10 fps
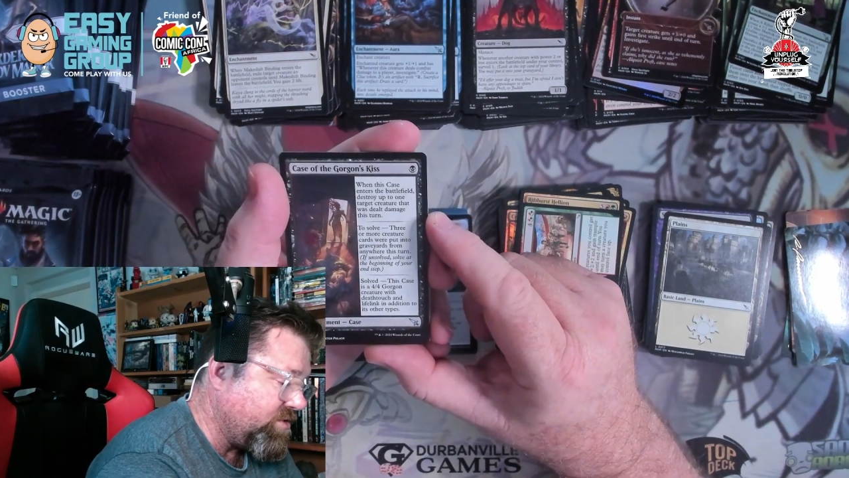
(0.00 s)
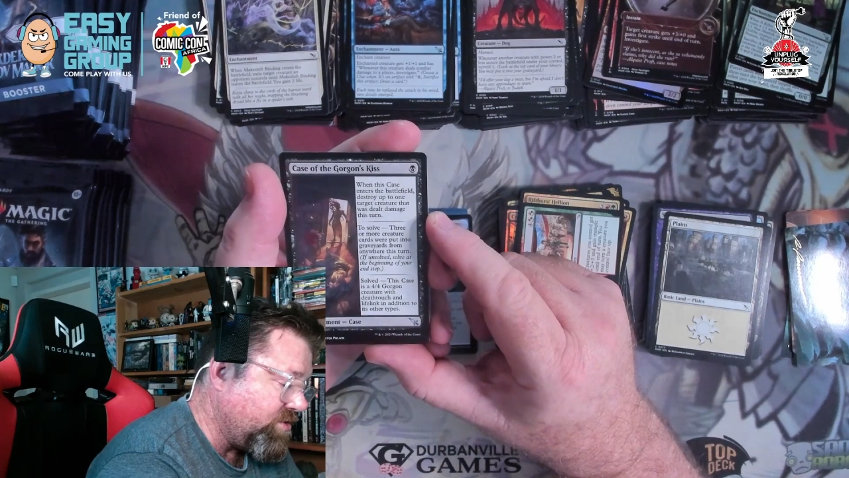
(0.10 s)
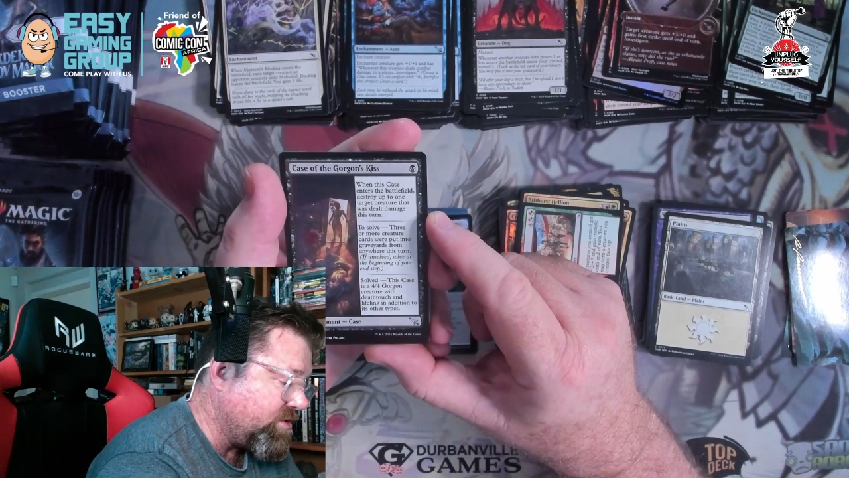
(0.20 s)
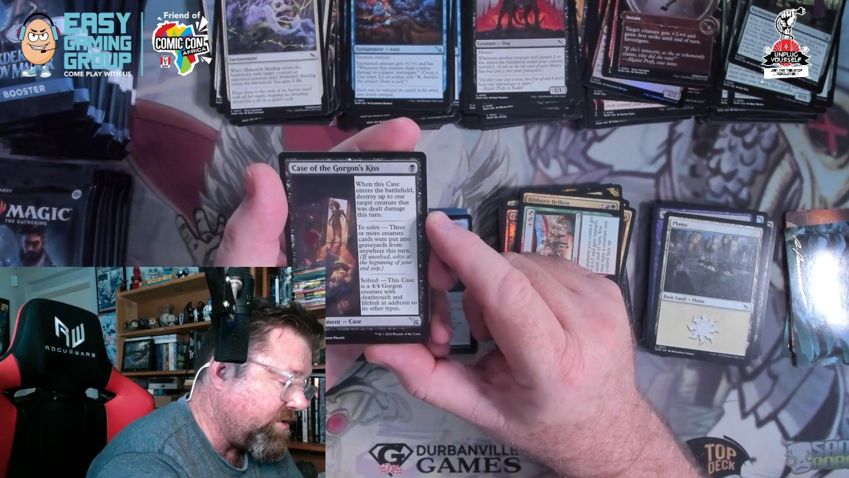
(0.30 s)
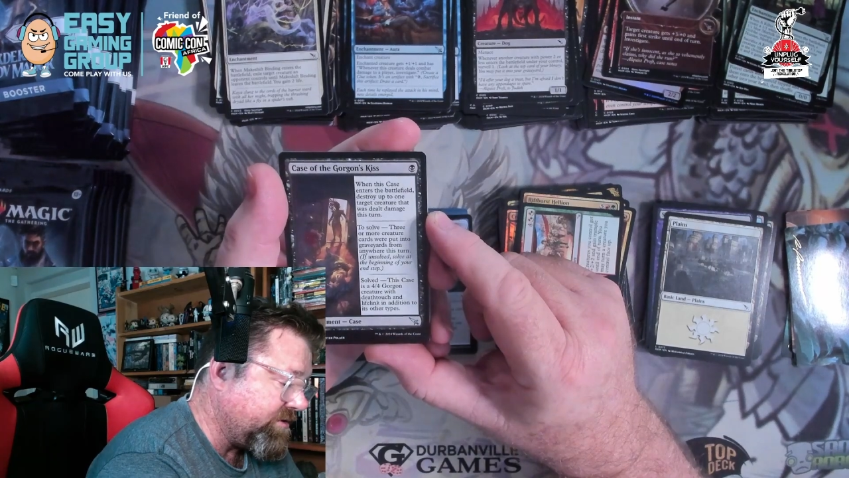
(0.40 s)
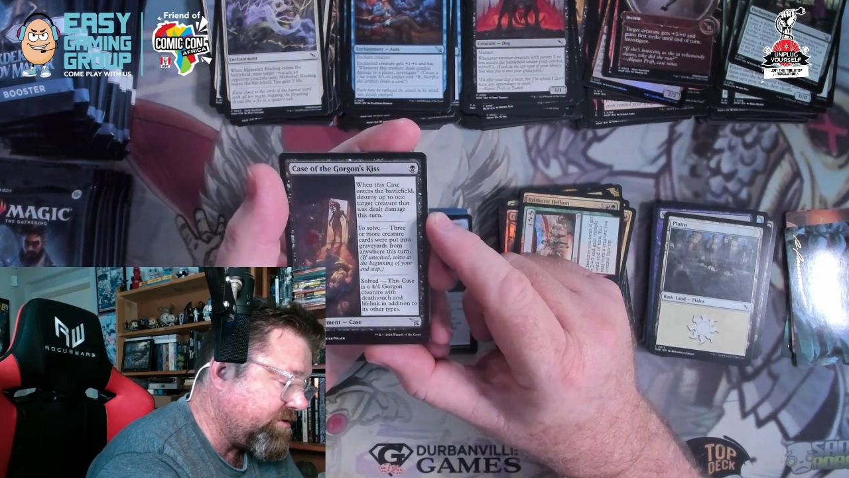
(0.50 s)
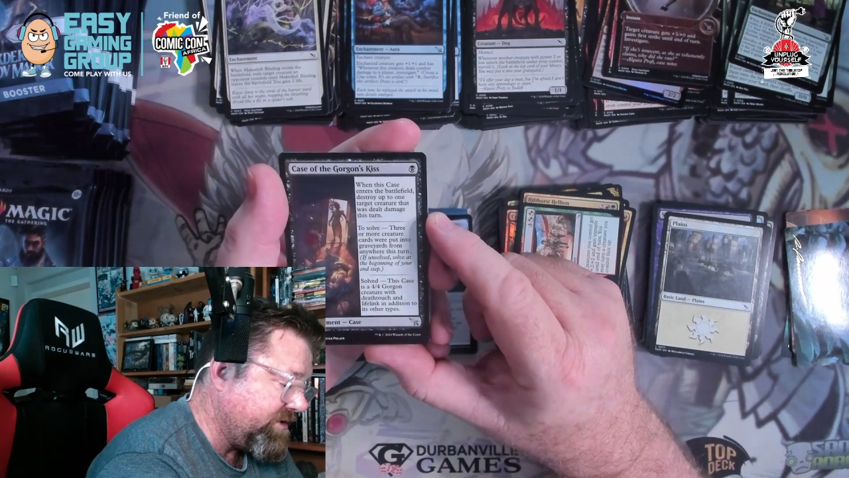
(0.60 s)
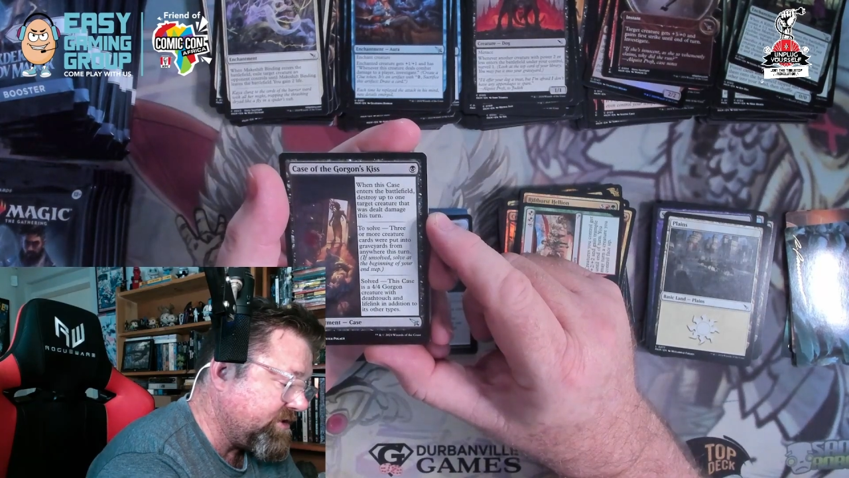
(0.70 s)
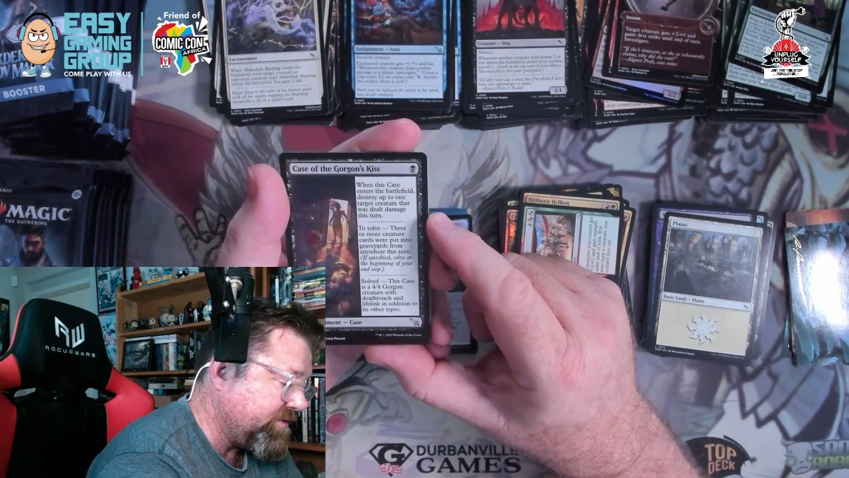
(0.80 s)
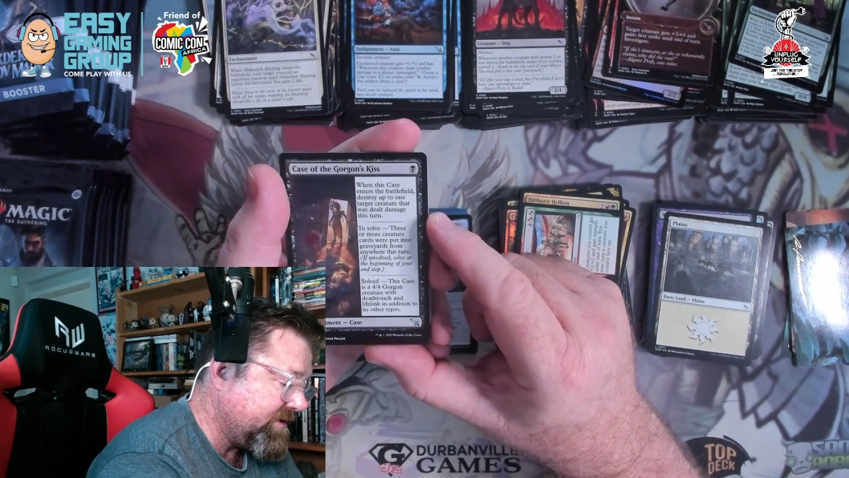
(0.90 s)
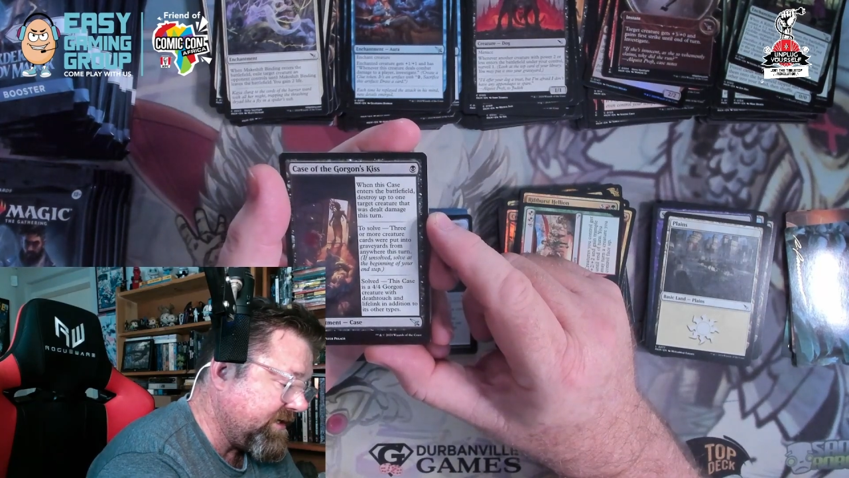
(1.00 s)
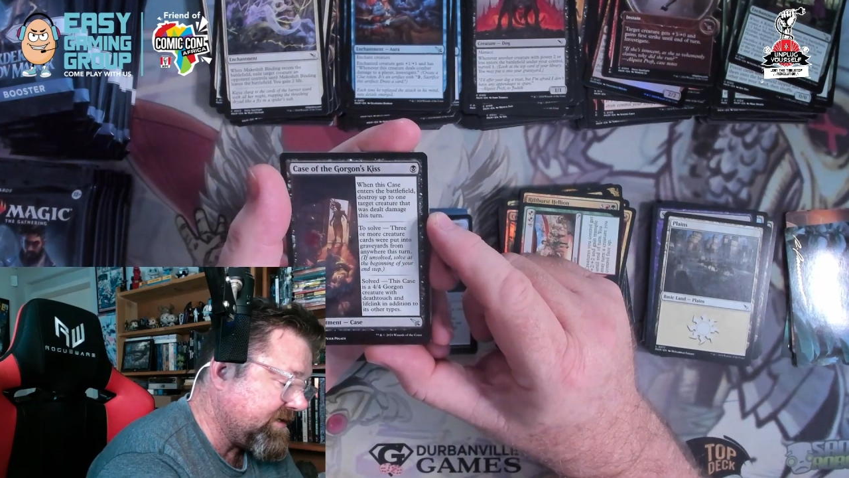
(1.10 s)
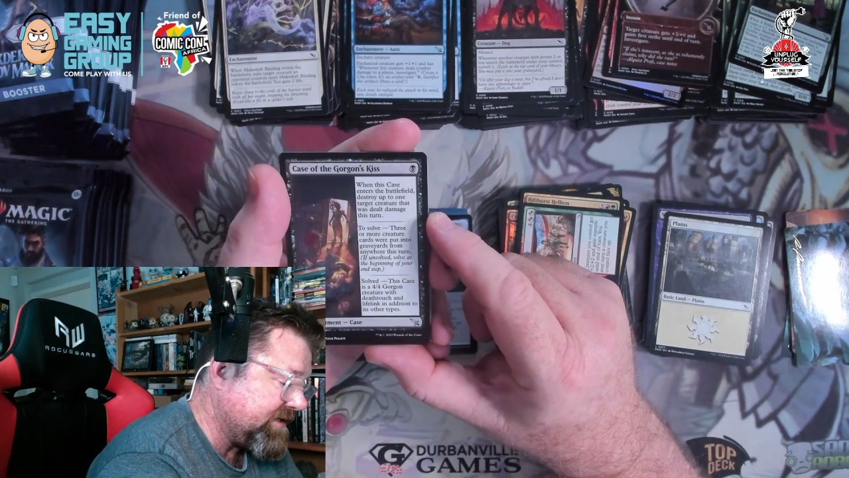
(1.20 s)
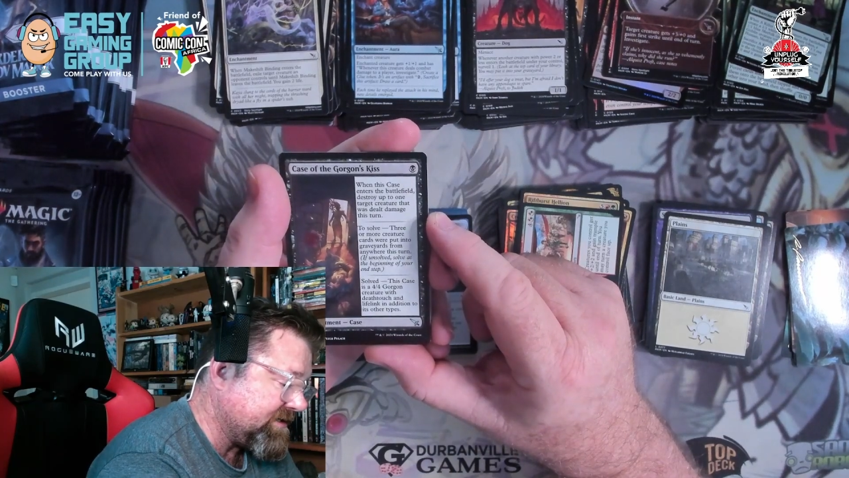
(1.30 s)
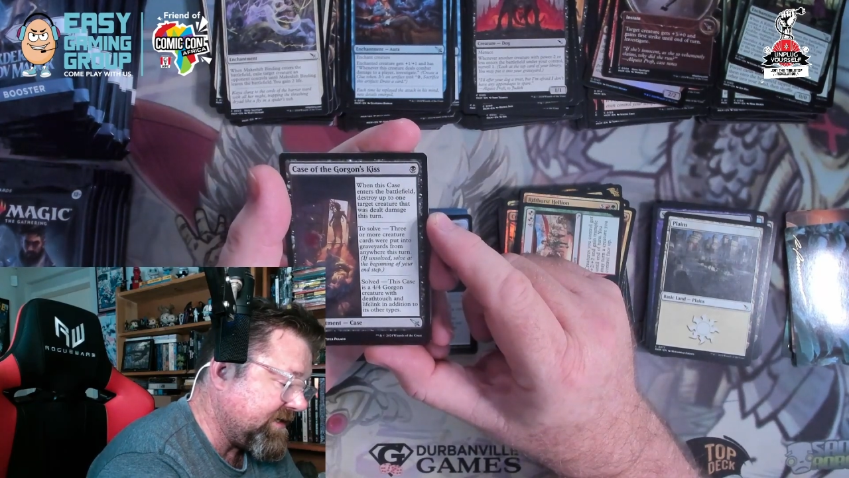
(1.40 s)
Gorgon creature with Death
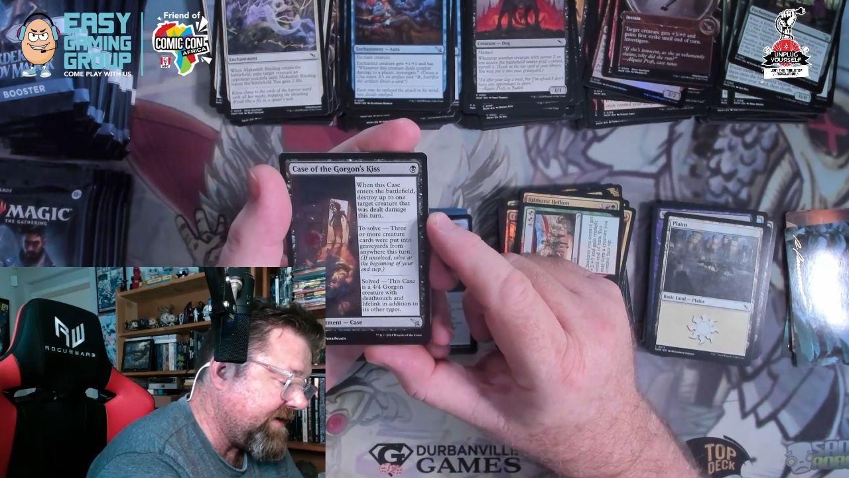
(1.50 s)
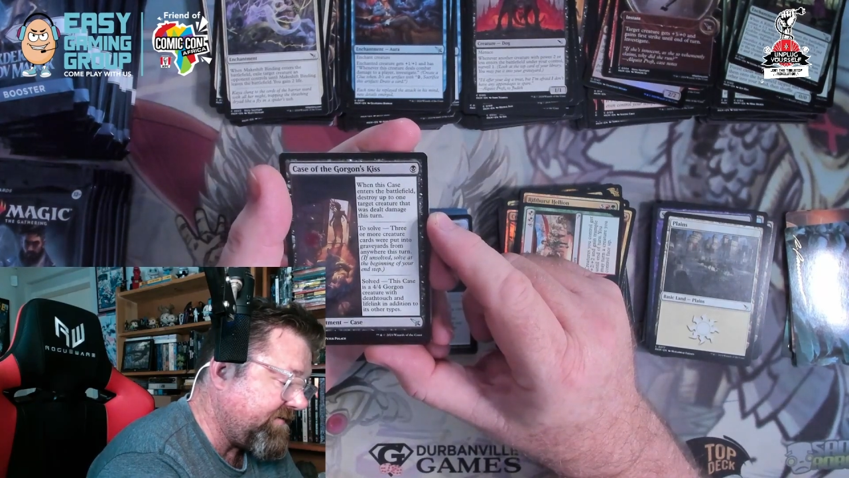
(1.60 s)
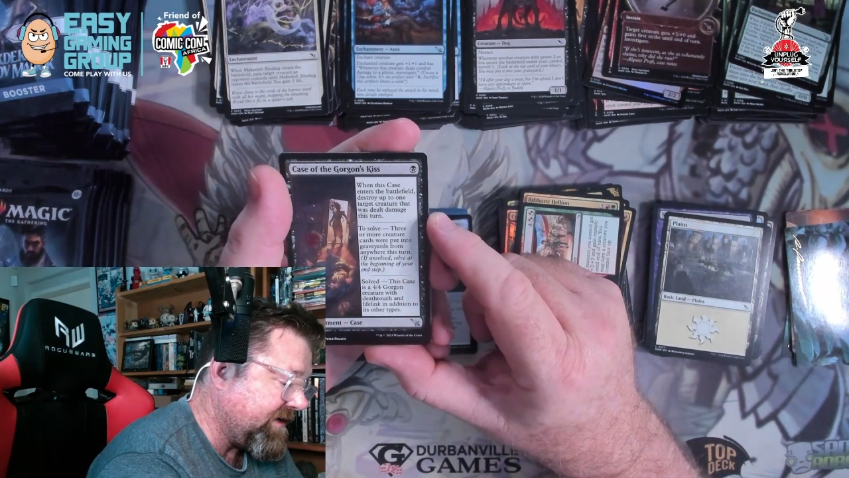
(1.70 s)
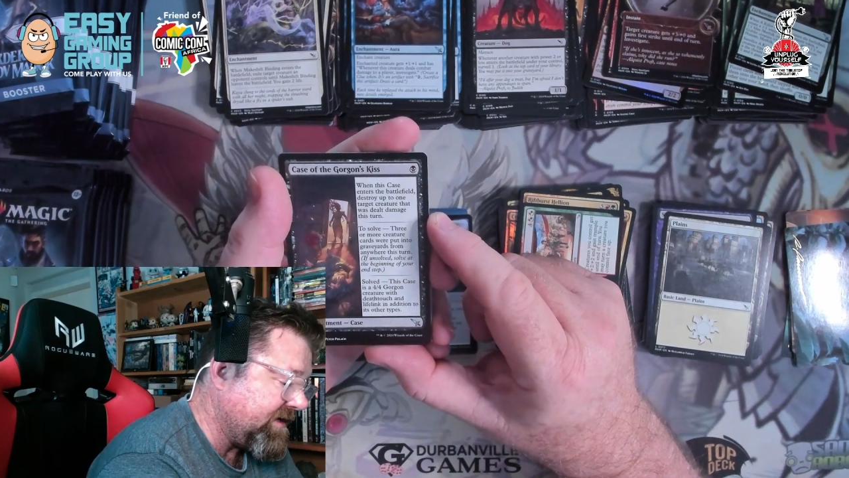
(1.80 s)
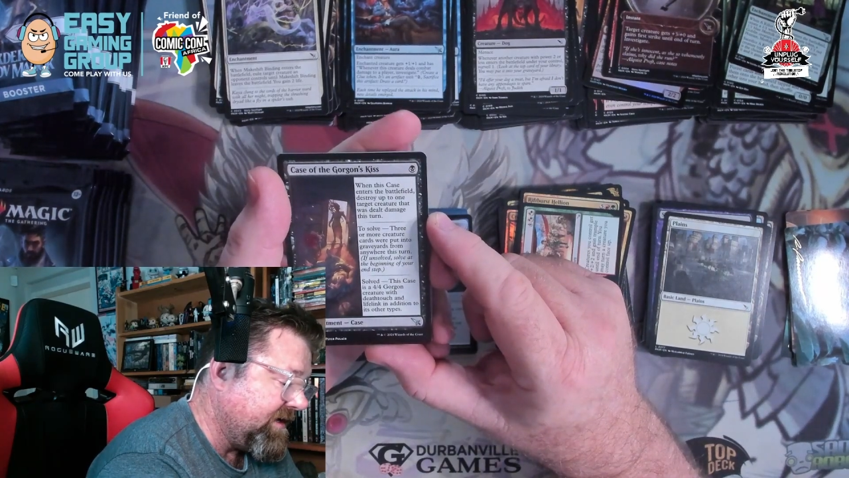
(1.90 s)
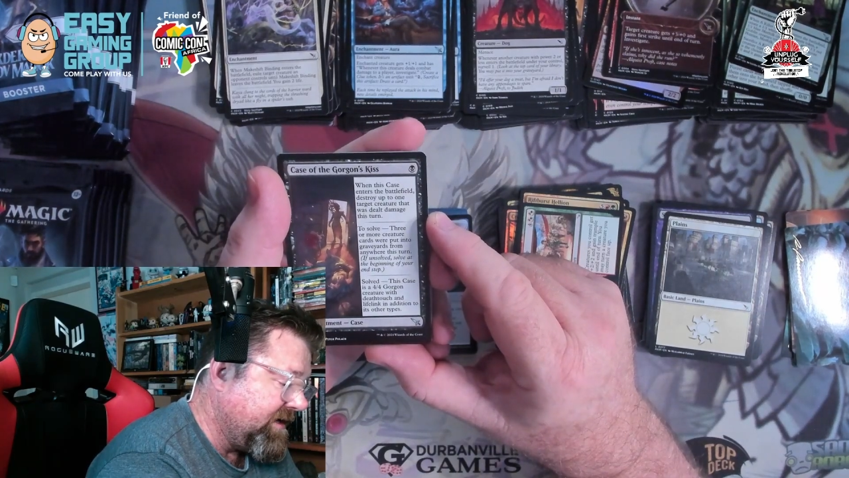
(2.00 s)
Touch and Lifelink.